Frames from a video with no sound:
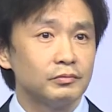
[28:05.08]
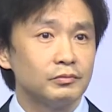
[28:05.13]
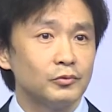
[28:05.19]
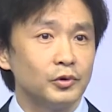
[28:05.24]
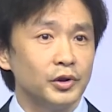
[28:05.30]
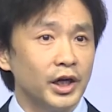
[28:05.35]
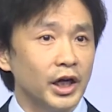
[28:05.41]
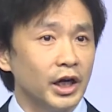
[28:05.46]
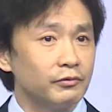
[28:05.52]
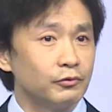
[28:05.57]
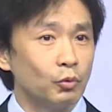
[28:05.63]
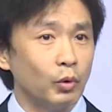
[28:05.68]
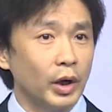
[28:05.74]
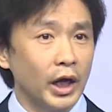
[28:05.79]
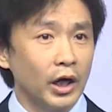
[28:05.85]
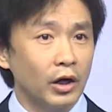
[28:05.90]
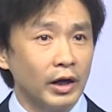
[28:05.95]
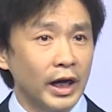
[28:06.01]
We have
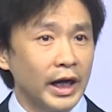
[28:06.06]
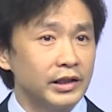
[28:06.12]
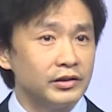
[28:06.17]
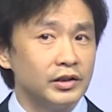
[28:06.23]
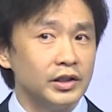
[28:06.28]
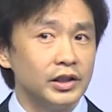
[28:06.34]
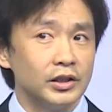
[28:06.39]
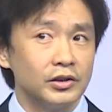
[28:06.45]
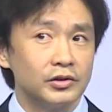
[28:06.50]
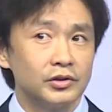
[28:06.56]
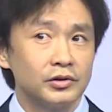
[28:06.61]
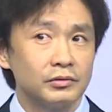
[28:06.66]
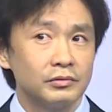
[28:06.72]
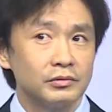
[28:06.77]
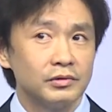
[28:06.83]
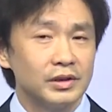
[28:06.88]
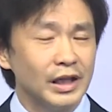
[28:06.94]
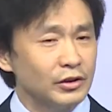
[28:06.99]
wild ideas.
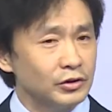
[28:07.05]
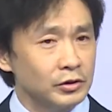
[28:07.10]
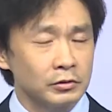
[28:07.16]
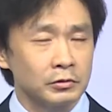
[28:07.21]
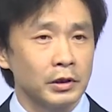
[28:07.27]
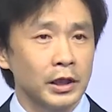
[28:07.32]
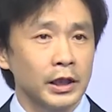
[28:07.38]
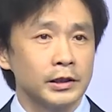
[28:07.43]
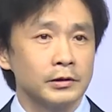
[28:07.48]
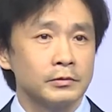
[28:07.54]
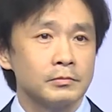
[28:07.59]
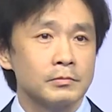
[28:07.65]
That's all right.